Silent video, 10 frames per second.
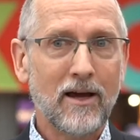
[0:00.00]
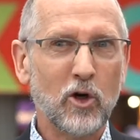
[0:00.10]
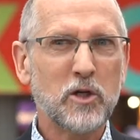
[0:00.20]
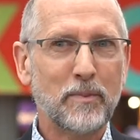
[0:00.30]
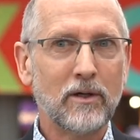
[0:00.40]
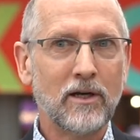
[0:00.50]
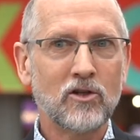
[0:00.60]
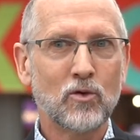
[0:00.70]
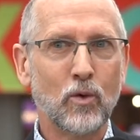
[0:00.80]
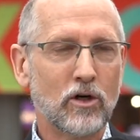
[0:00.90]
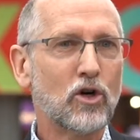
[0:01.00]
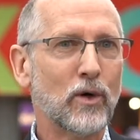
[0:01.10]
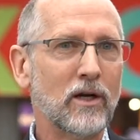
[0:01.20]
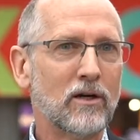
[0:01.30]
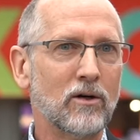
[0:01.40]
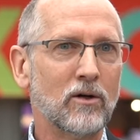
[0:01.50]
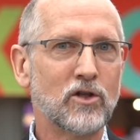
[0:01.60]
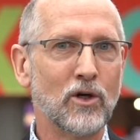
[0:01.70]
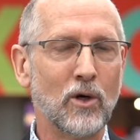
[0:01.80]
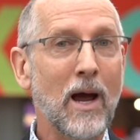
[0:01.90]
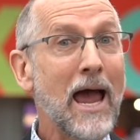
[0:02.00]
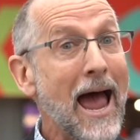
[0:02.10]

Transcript: Those buildings were critical to